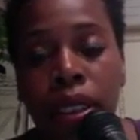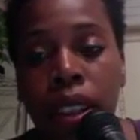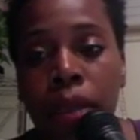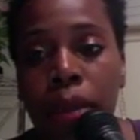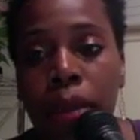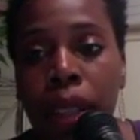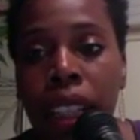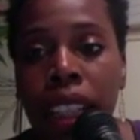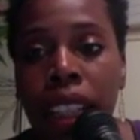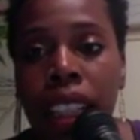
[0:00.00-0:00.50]

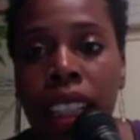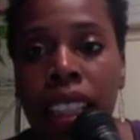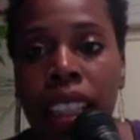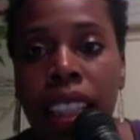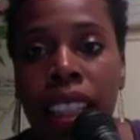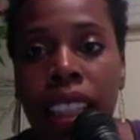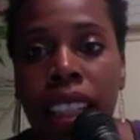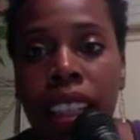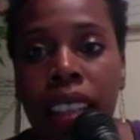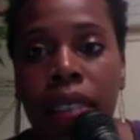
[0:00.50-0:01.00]
Because
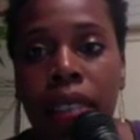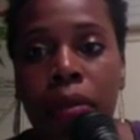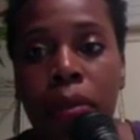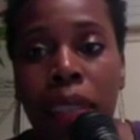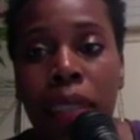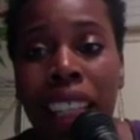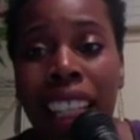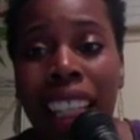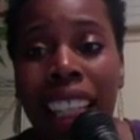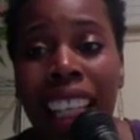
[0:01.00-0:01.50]

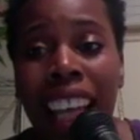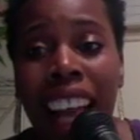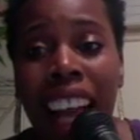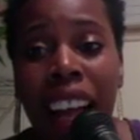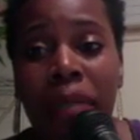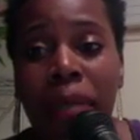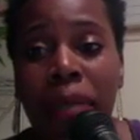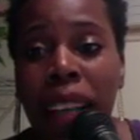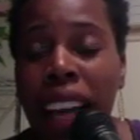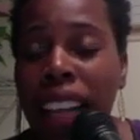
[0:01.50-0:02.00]
me,
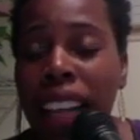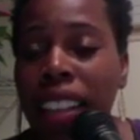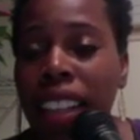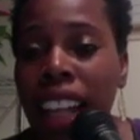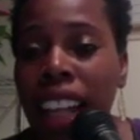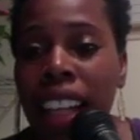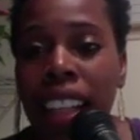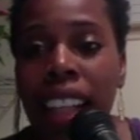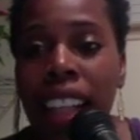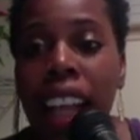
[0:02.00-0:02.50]
I'm kind of
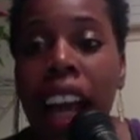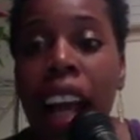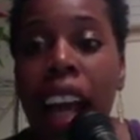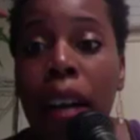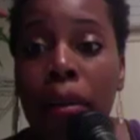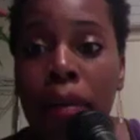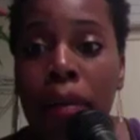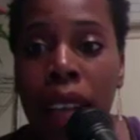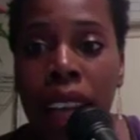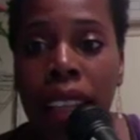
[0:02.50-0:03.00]
like, now
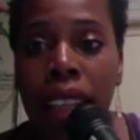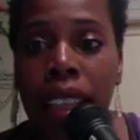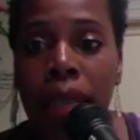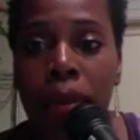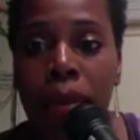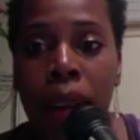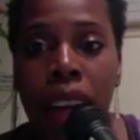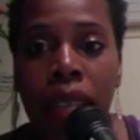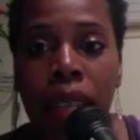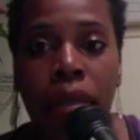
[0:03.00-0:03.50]
I'm nice
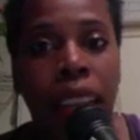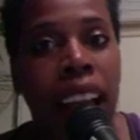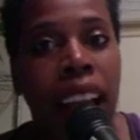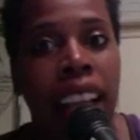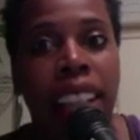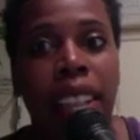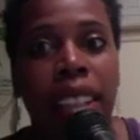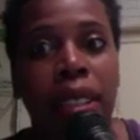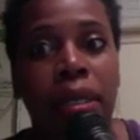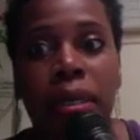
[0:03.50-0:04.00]
about it. I
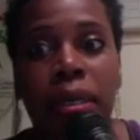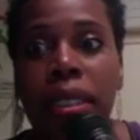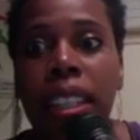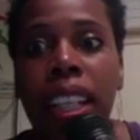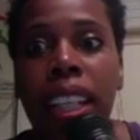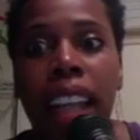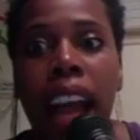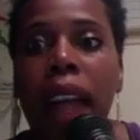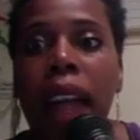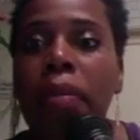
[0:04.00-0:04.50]
used to
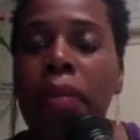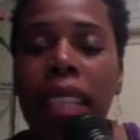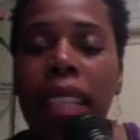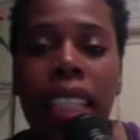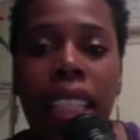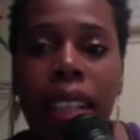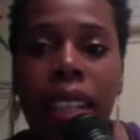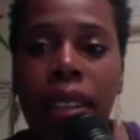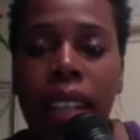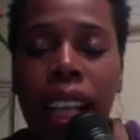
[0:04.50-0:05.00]
not be
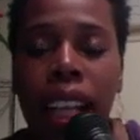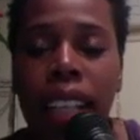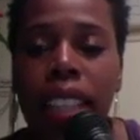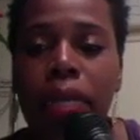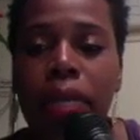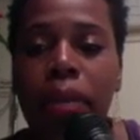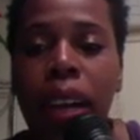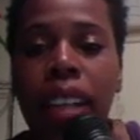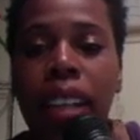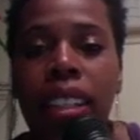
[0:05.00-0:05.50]
so nice
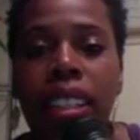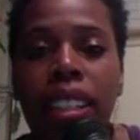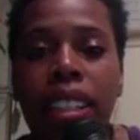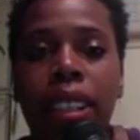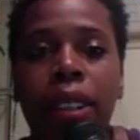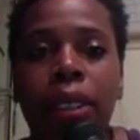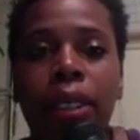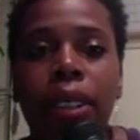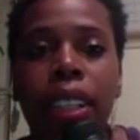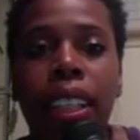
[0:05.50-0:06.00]
about it. So,